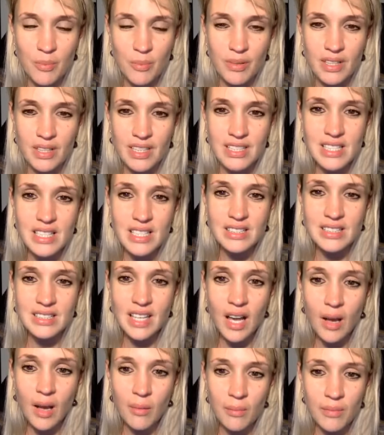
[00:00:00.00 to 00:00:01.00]
But it does
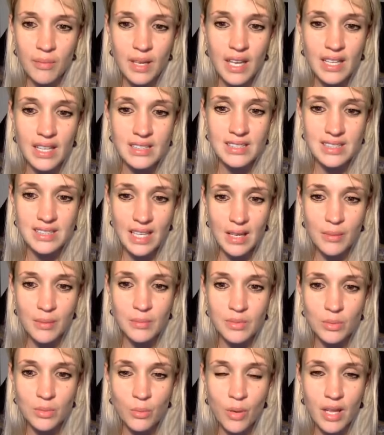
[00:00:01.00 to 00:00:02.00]
come, it
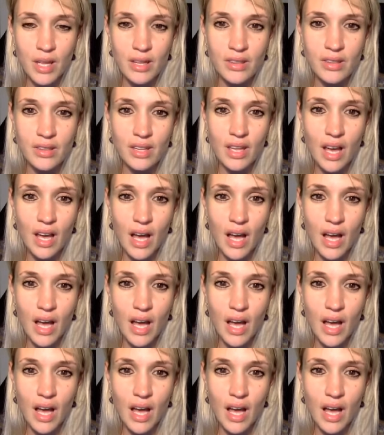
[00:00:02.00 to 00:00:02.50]
seems, with